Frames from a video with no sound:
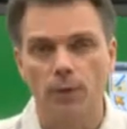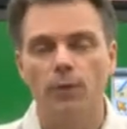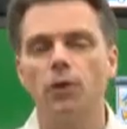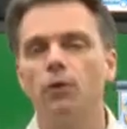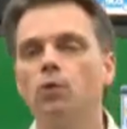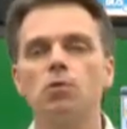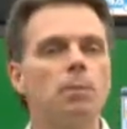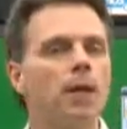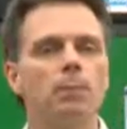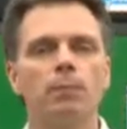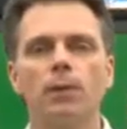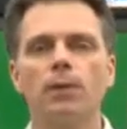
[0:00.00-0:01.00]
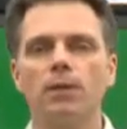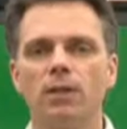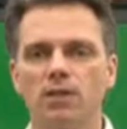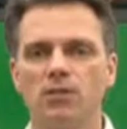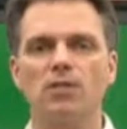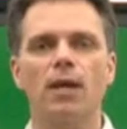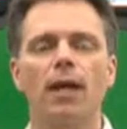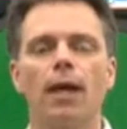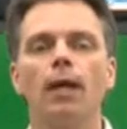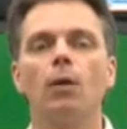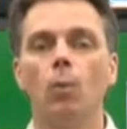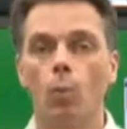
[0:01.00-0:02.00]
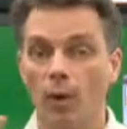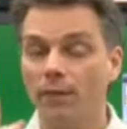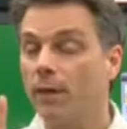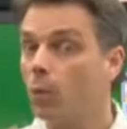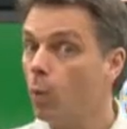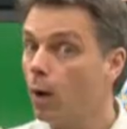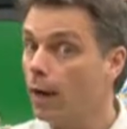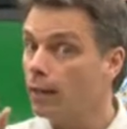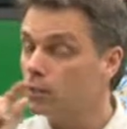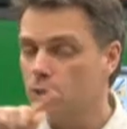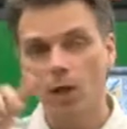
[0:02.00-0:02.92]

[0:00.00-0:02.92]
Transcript: The newspaper can say what they want,